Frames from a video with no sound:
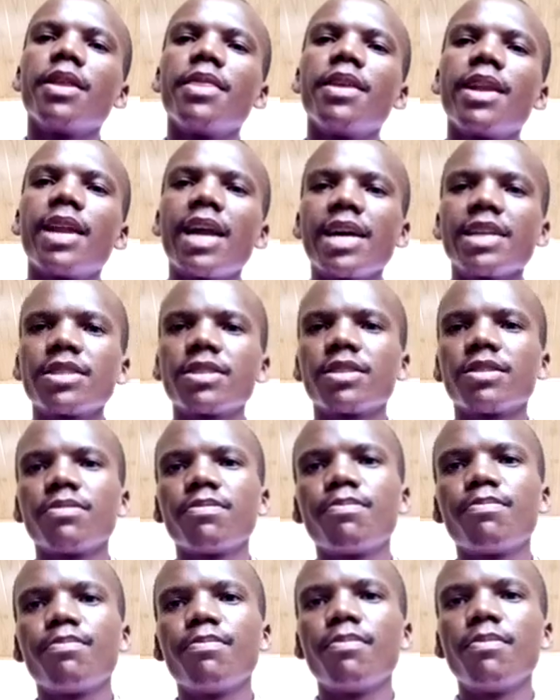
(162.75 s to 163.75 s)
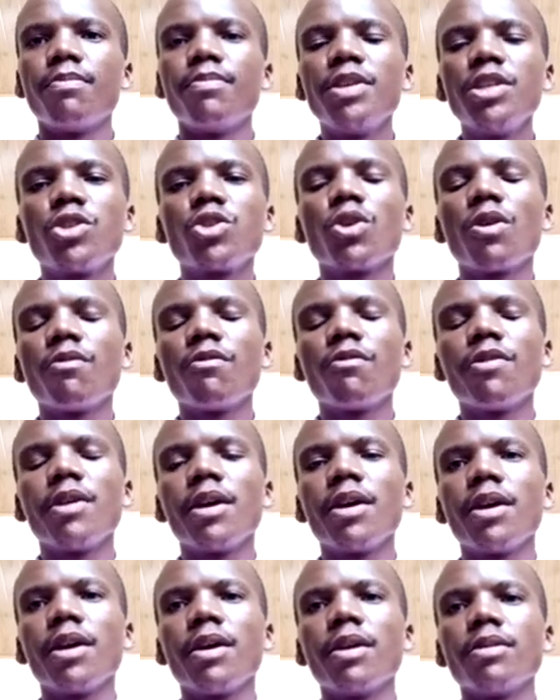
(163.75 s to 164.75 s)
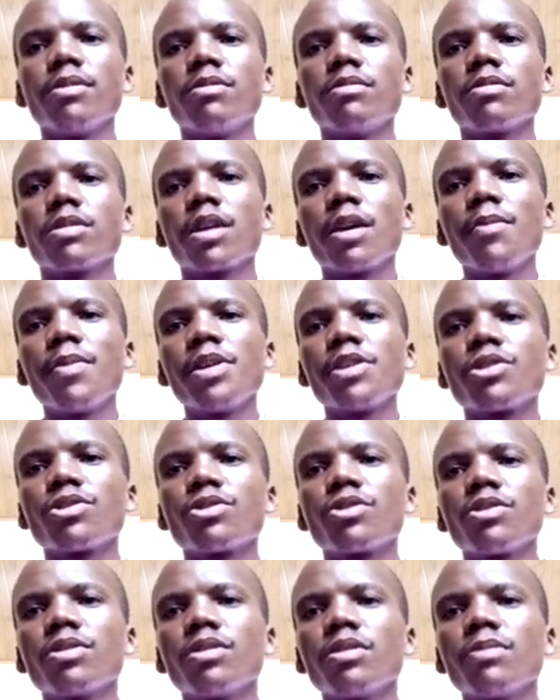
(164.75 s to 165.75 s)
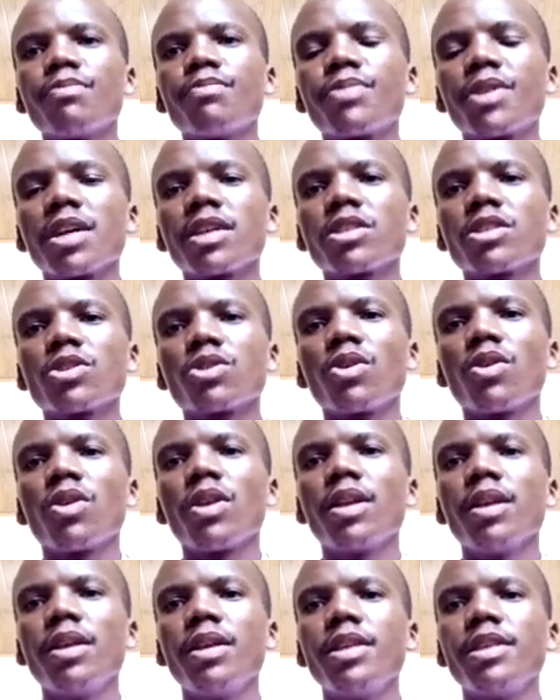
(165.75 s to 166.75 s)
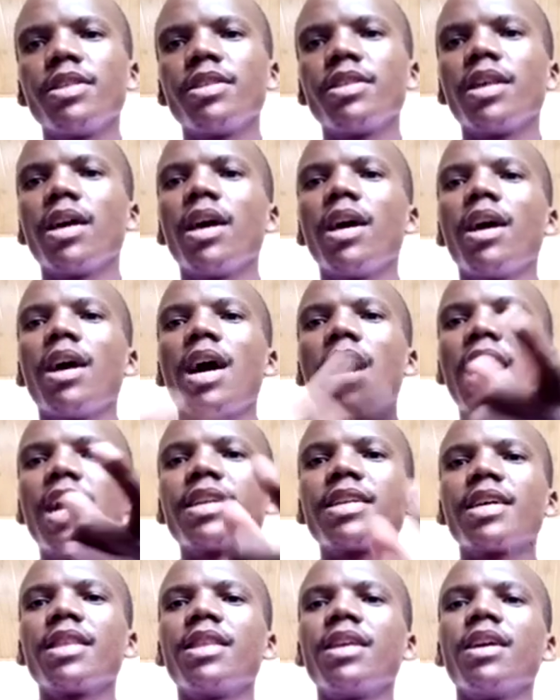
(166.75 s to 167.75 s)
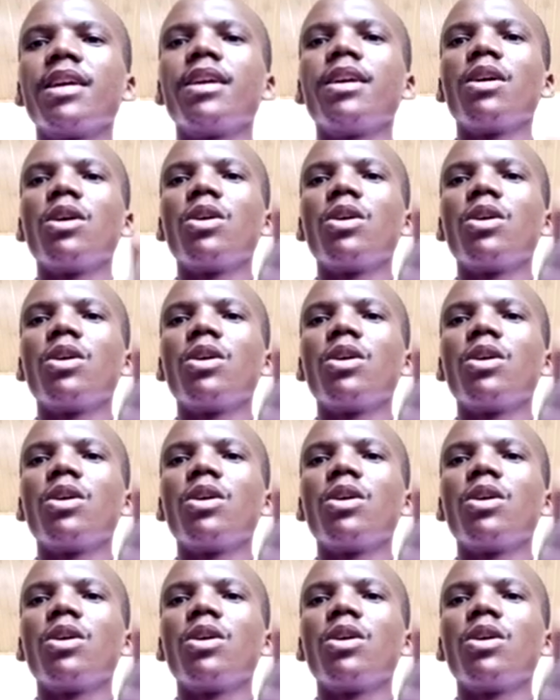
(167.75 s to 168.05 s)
last bit of the chemistry practical is under the